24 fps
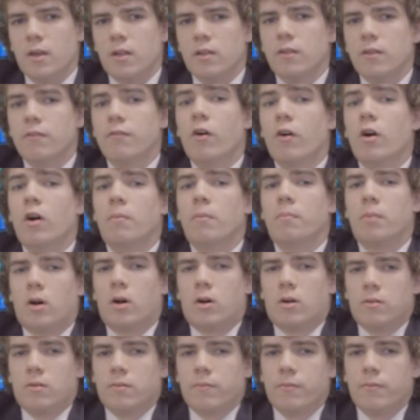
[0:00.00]
LeVar
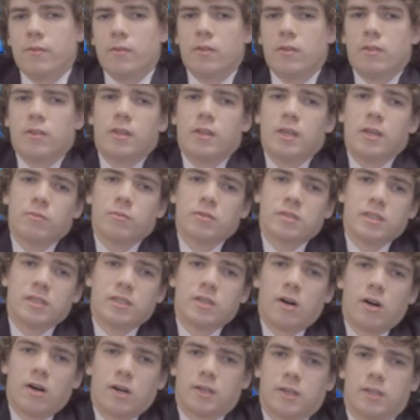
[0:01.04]
Ball. He was the
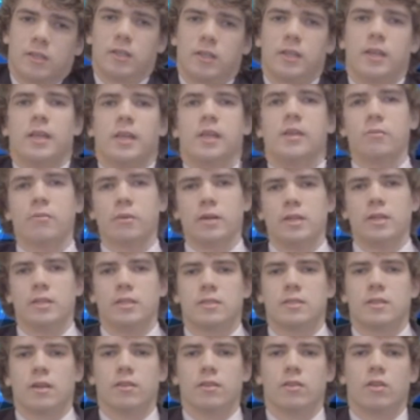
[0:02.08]
talk of the league when
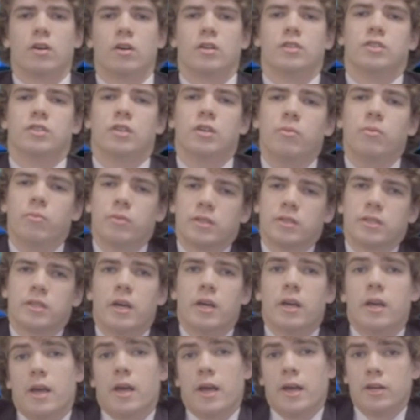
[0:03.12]
his son Lonzo was
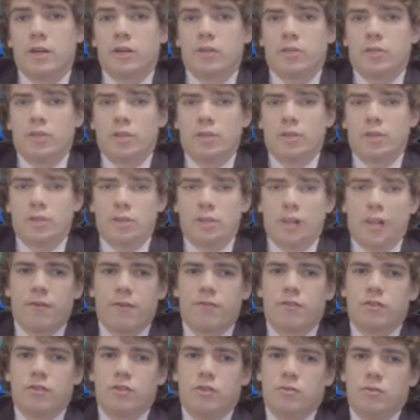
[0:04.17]
entering the
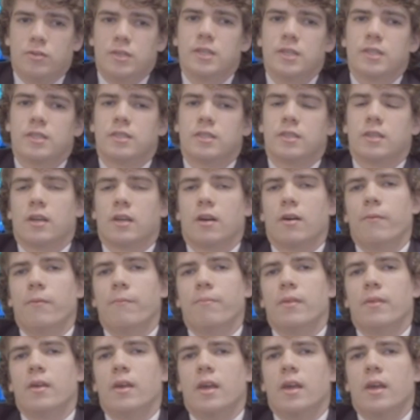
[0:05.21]
draft 2 seasons ago,